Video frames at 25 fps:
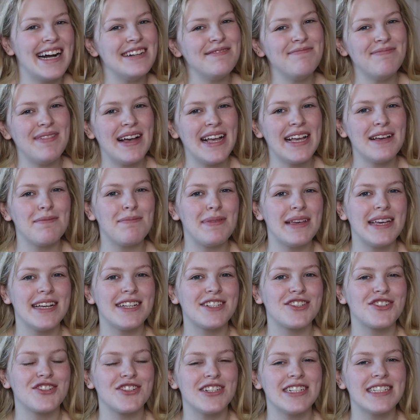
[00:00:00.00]
I'm Maia
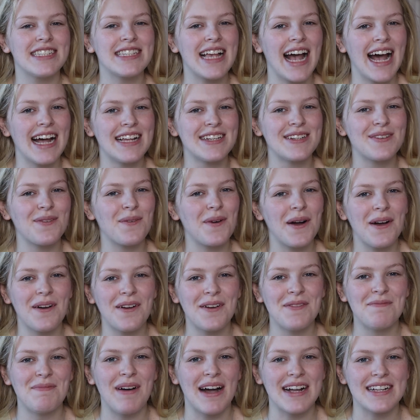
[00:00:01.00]
Beatrice and
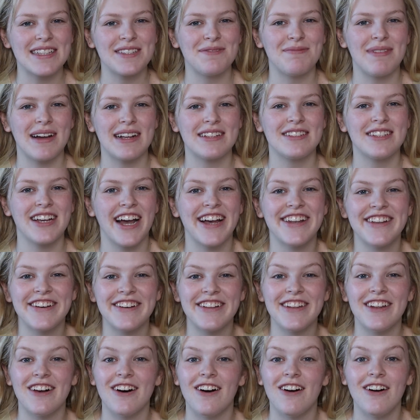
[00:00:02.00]
welcome back to my
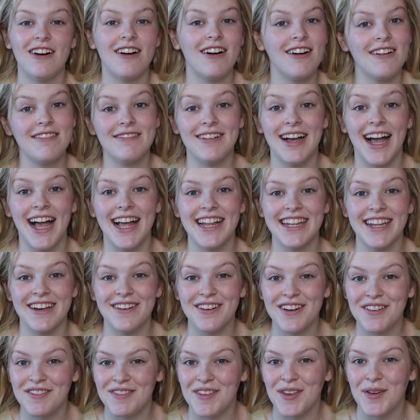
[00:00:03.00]
channel, or
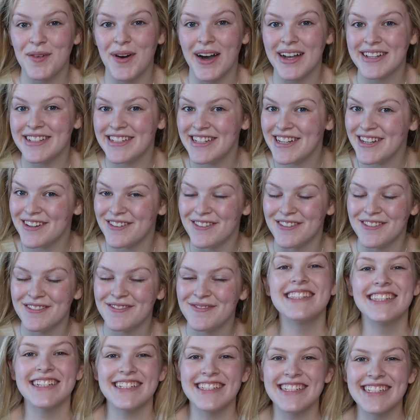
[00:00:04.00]
hello if you are new.
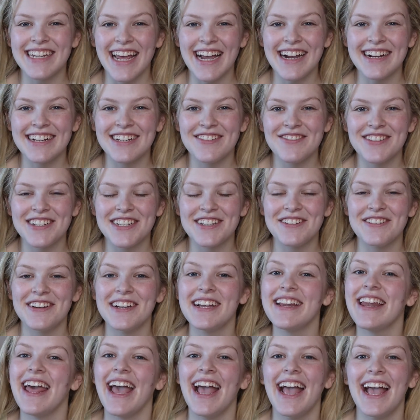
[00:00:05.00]
So today I'm going to be
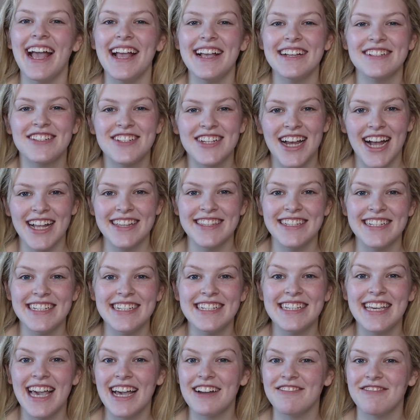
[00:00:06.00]
doing a
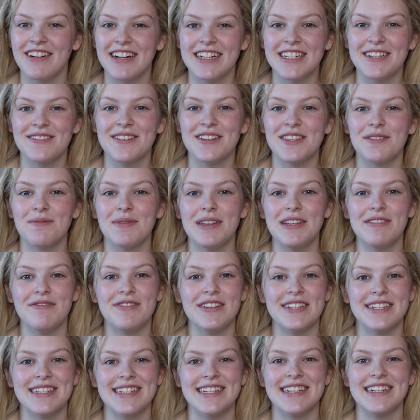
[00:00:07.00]
chatty get ready with me
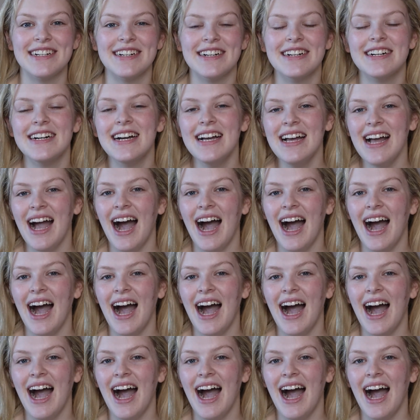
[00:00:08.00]
video.